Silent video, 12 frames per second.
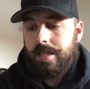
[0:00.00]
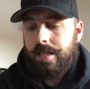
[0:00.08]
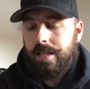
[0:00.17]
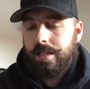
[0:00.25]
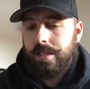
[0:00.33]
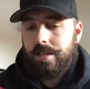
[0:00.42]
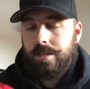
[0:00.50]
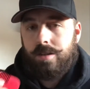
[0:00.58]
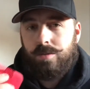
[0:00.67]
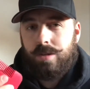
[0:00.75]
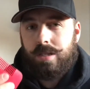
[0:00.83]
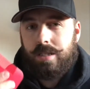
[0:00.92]
Anything that's going
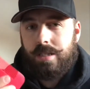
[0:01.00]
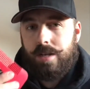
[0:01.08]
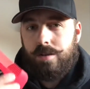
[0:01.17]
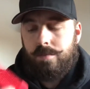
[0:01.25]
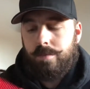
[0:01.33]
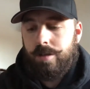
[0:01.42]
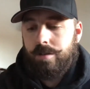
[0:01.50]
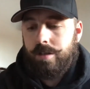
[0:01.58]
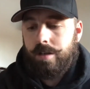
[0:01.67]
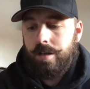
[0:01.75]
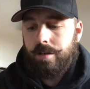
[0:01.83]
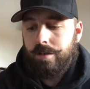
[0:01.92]
to risk tearing beard
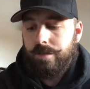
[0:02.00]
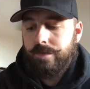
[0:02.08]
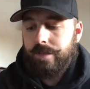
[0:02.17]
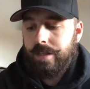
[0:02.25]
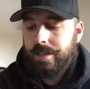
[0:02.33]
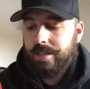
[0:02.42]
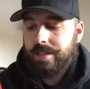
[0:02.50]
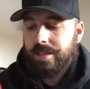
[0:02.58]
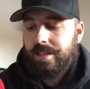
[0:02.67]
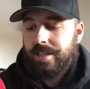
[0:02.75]
hair out of your face